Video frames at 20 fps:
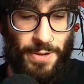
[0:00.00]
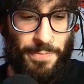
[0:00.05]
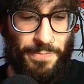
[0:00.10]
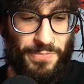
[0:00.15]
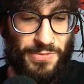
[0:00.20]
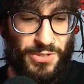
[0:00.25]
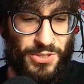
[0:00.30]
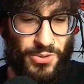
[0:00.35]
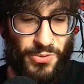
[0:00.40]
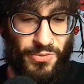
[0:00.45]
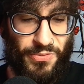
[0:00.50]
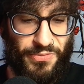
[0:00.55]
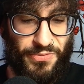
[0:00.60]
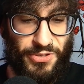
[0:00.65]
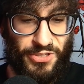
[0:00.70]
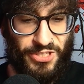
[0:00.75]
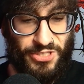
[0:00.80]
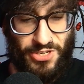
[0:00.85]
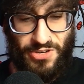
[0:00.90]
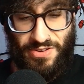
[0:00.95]
So
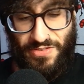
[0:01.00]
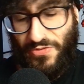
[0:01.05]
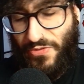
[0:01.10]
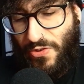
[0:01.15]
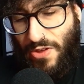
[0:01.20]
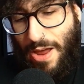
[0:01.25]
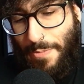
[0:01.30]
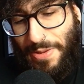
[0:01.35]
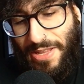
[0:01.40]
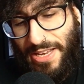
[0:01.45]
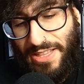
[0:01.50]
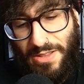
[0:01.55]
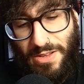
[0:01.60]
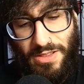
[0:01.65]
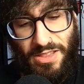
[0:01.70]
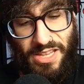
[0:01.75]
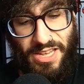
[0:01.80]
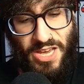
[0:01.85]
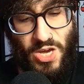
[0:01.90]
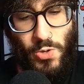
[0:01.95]
I mean, like
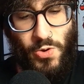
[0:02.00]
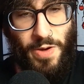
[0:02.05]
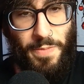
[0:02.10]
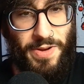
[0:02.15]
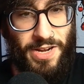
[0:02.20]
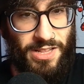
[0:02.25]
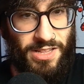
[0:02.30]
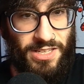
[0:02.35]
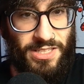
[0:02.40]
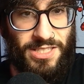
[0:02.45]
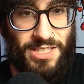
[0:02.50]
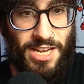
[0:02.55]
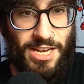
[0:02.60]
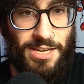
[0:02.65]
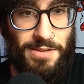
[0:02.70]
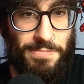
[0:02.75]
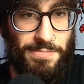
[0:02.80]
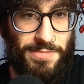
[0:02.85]
the equipment in this game,